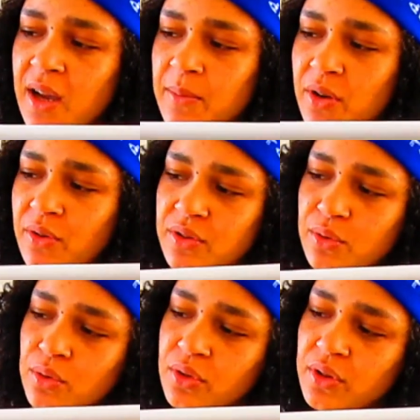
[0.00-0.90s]
I'm not going to
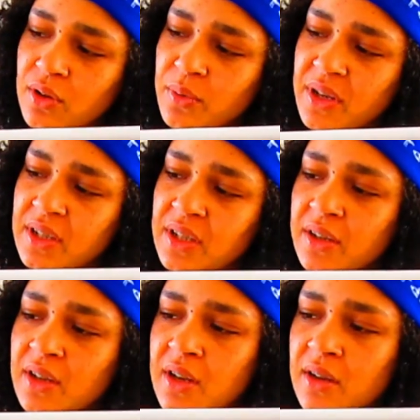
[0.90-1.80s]
hold it all the way in
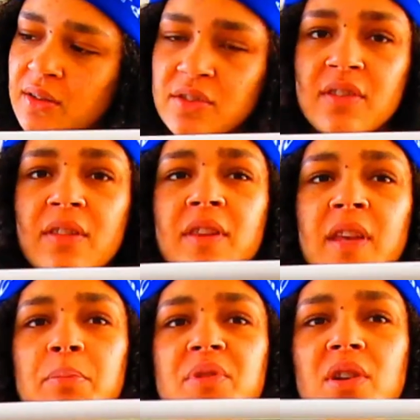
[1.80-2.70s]
here, just the
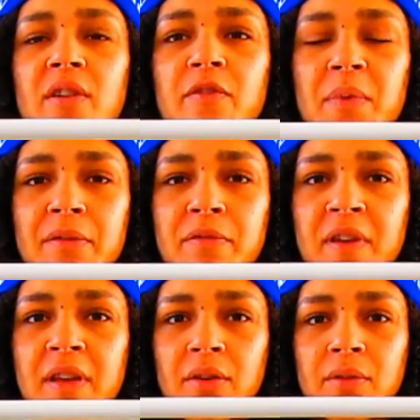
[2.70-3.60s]
tips of my
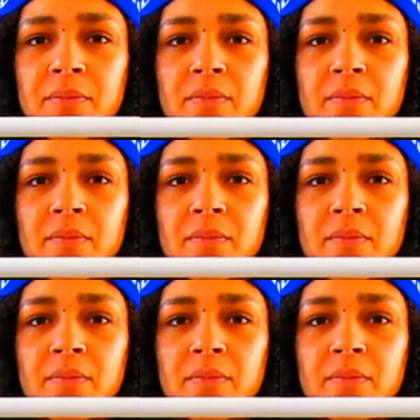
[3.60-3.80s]
finger.